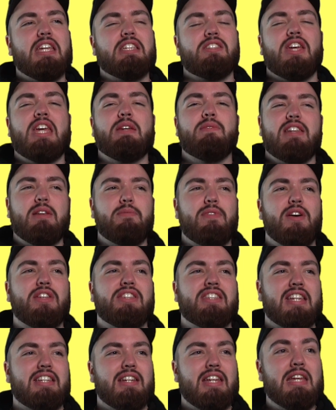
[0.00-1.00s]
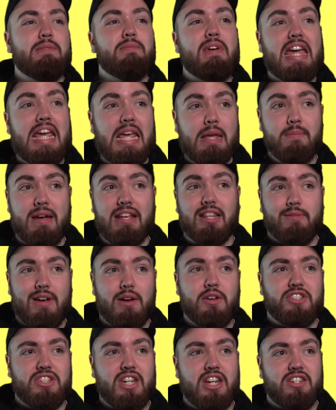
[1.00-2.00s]
So he made a bet, he, made, he made the
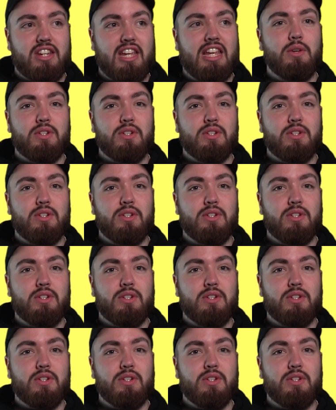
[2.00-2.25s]
bet with JJ.